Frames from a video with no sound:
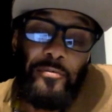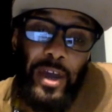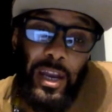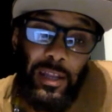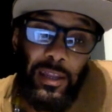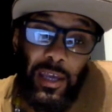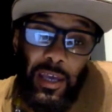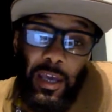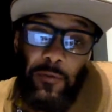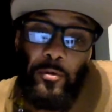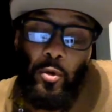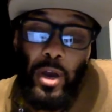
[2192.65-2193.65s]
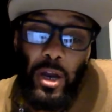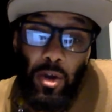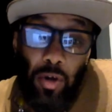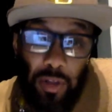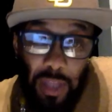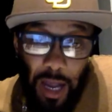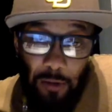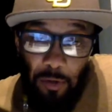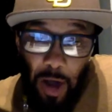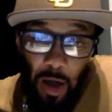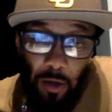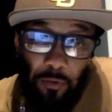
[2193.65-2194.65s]
anything, if you want to go that
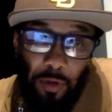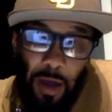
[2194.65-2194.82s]
route,